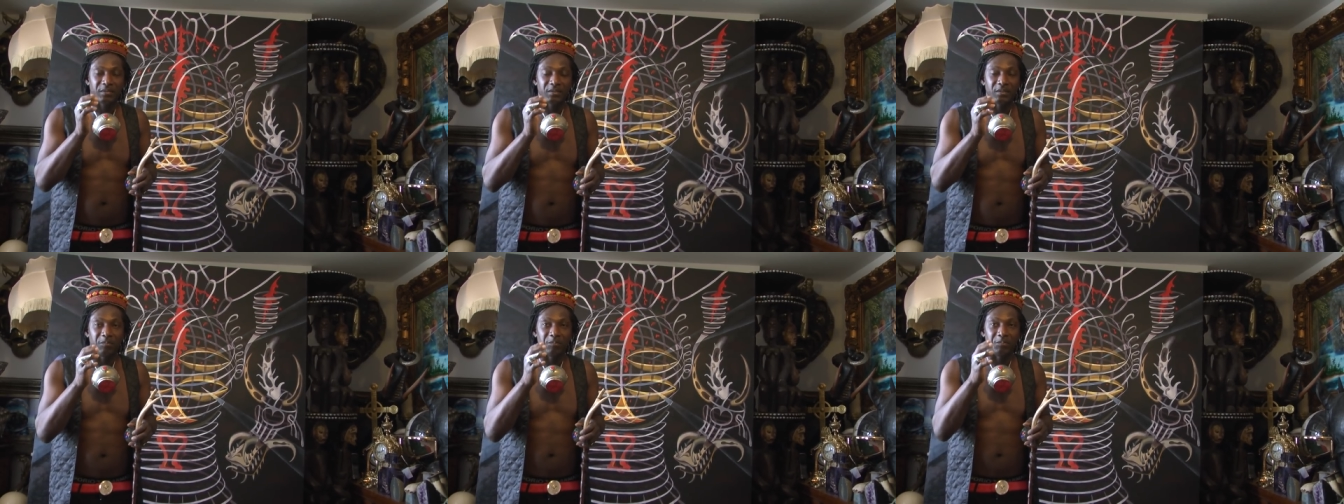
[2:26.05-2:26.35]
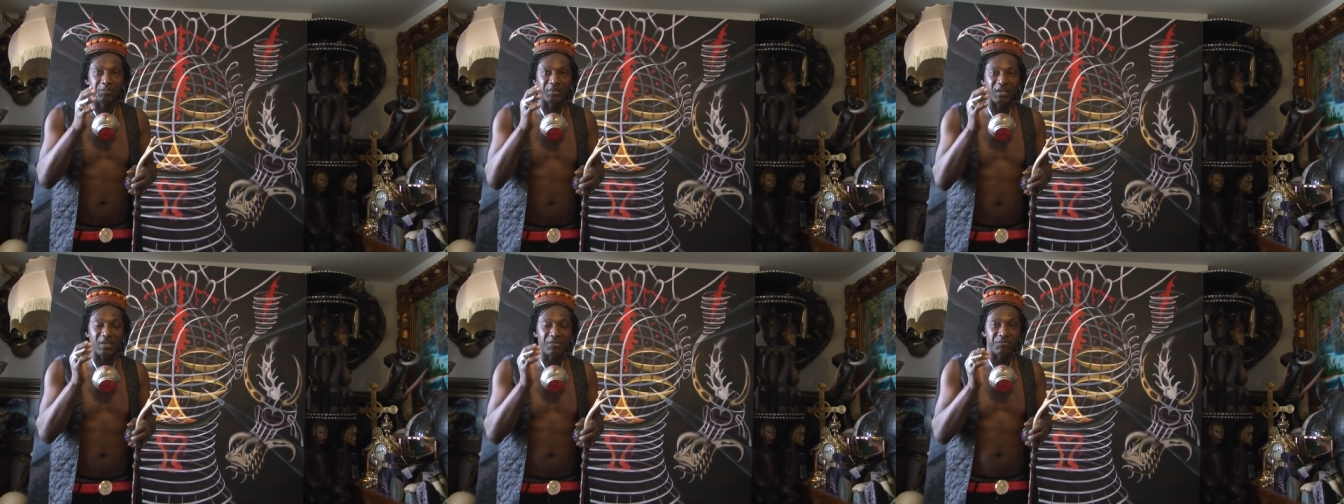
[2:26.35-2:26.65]
the
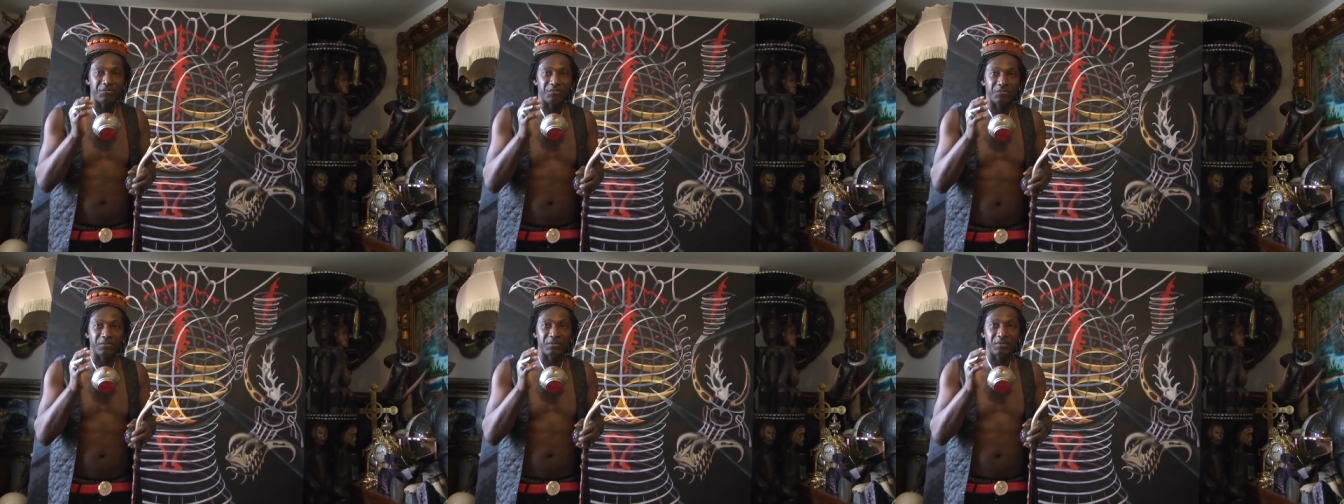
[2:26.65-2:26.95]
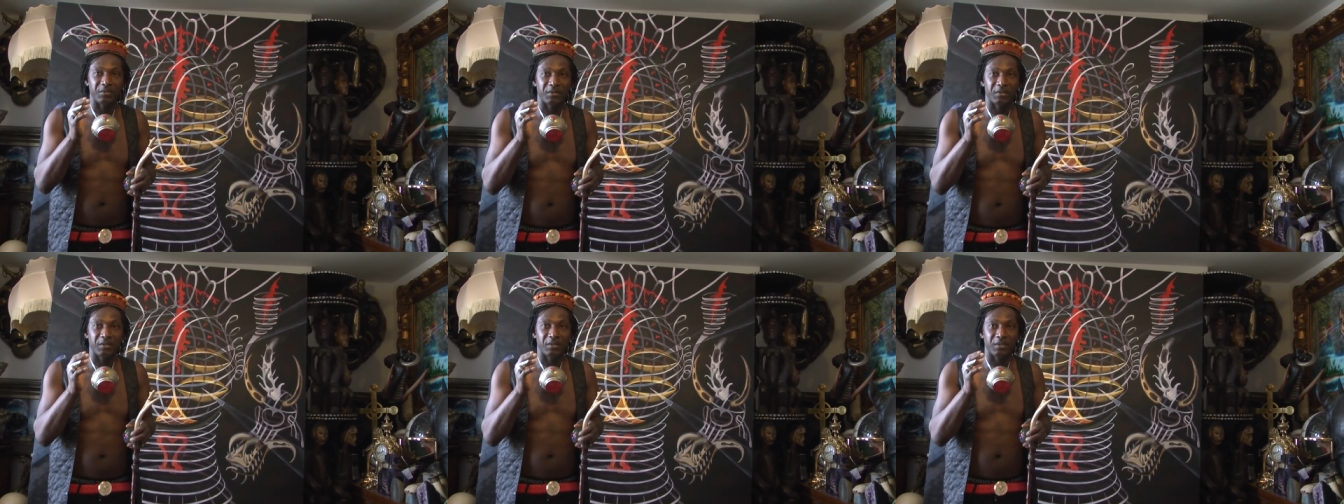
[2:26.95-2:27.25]

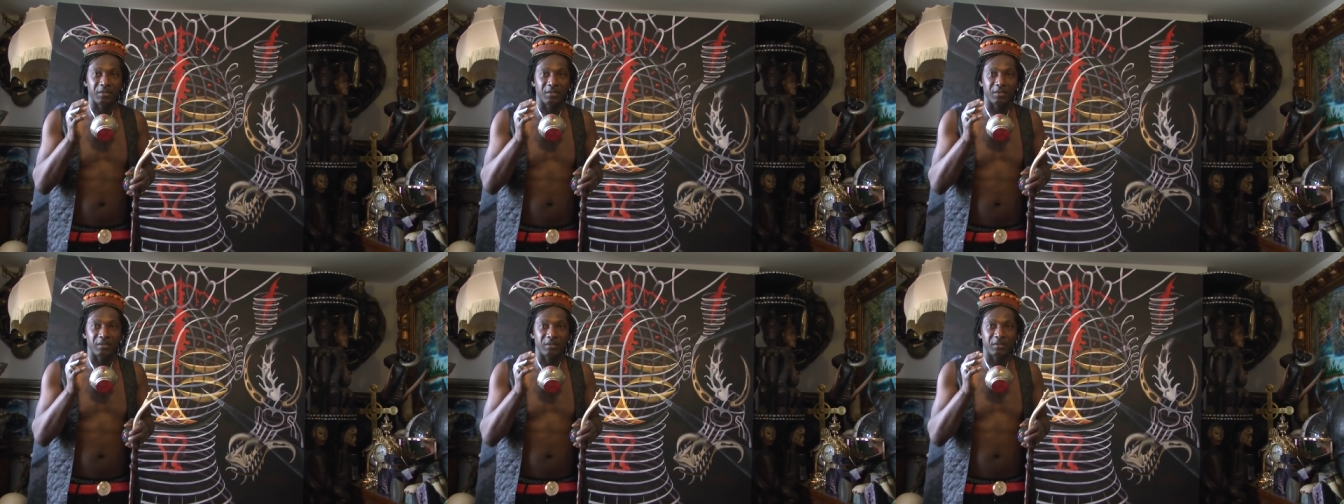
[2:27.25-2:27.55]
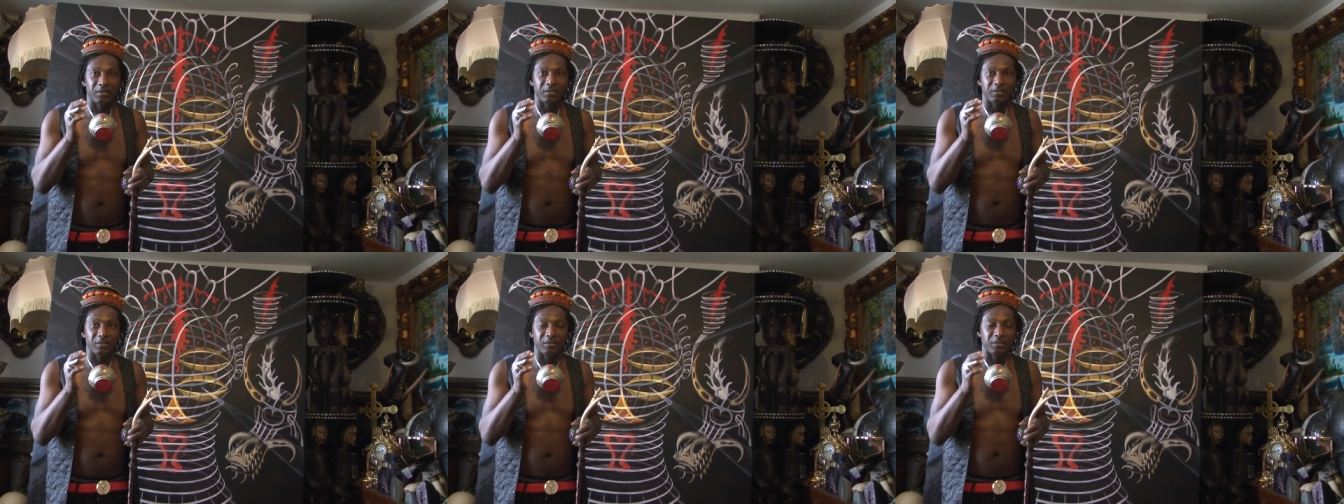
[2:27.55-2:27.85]
breath,
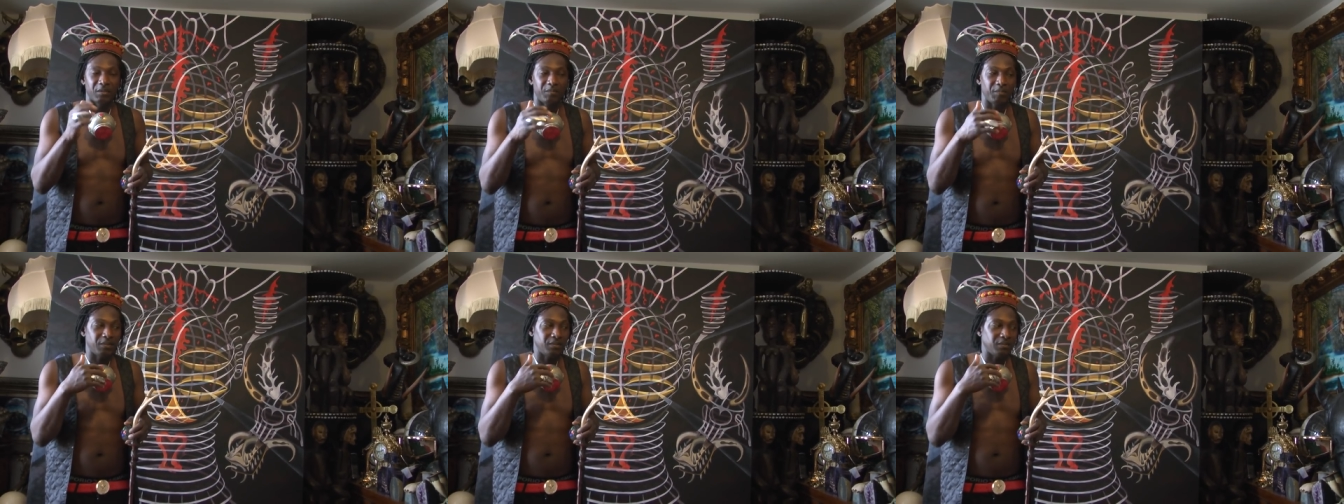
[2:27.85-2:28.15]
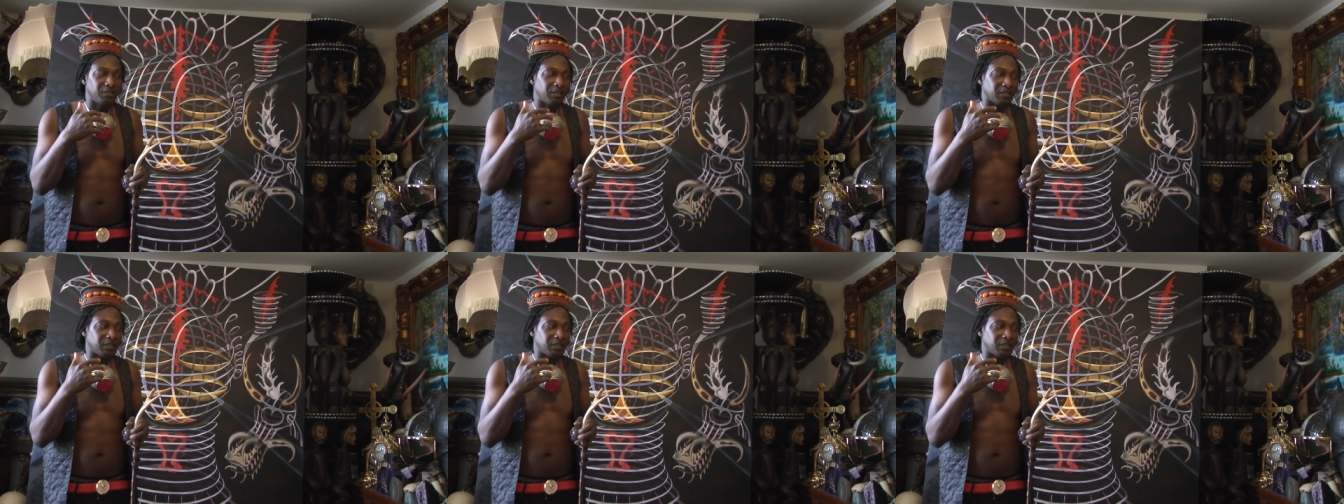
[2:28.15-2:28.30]
I mean